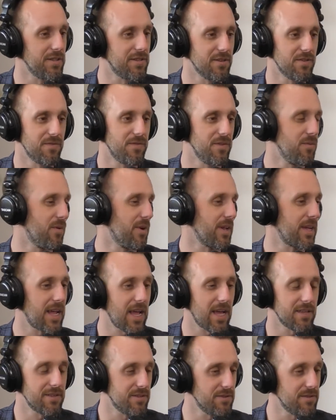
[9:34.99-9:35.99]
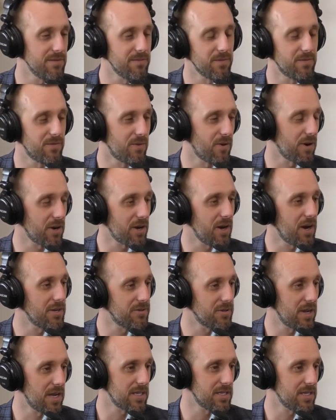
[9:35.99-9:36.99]
So if you want to cancel it before our
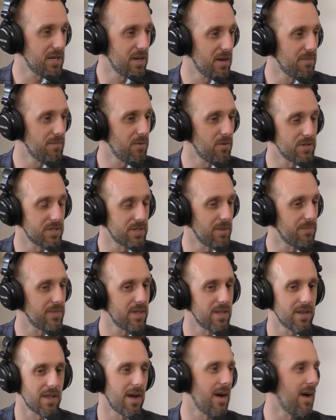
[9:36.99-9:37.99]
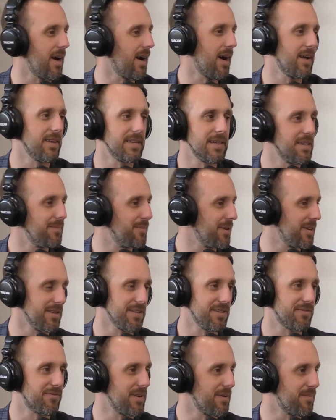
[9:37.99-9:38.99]
contract's up or something, I, I need to be at
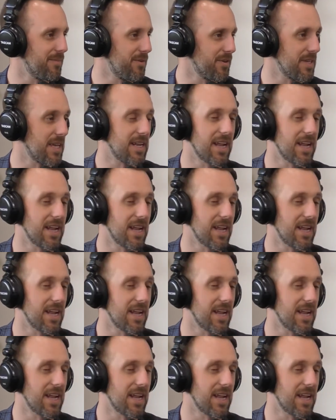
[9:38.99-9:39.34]
least reimbursed.